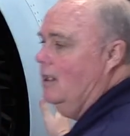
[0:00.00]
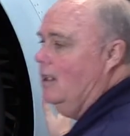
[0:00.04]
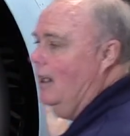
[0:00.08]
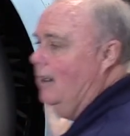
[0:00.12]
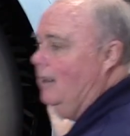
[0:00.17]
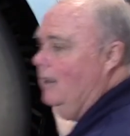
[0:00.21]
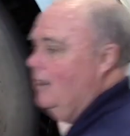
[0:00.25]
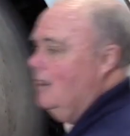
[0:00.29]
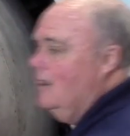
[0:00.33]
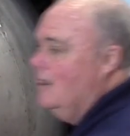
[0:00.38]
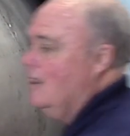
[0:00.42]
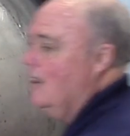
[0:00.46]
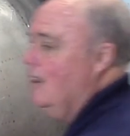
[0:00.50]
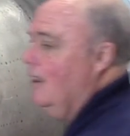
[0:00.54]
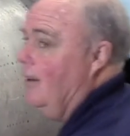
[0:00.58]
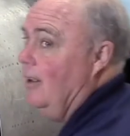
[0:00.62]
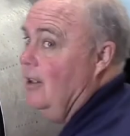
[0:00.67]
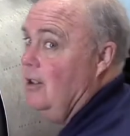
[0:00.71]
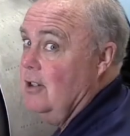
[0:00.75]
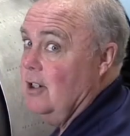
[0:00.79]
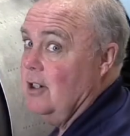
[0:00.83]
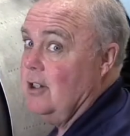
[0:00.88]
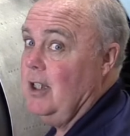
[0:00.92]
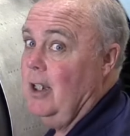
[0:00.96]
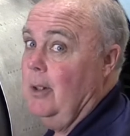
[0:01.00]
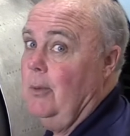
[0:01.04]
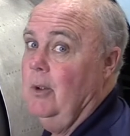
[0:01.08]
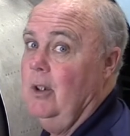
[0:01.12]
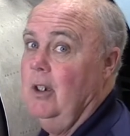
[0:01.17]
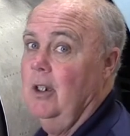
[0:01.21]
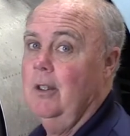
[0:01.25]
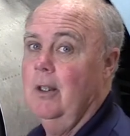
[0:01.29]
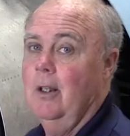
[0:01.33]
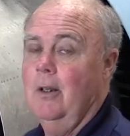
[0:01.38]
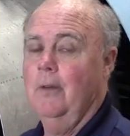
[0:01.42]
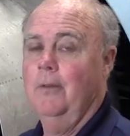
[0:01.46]
tightly seal it just like we
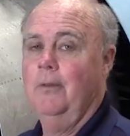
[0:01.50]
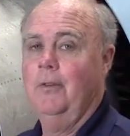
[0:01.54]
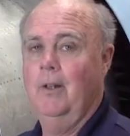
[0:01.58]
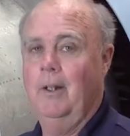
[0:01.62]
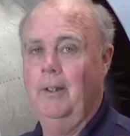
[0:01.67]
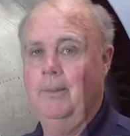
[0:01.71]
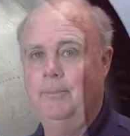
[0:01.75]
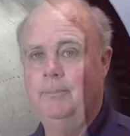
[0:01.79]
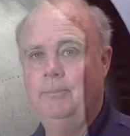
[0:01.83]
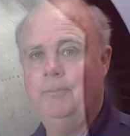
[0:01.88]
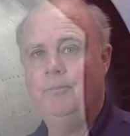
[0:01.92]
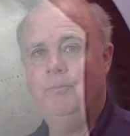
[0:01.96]
did to the front.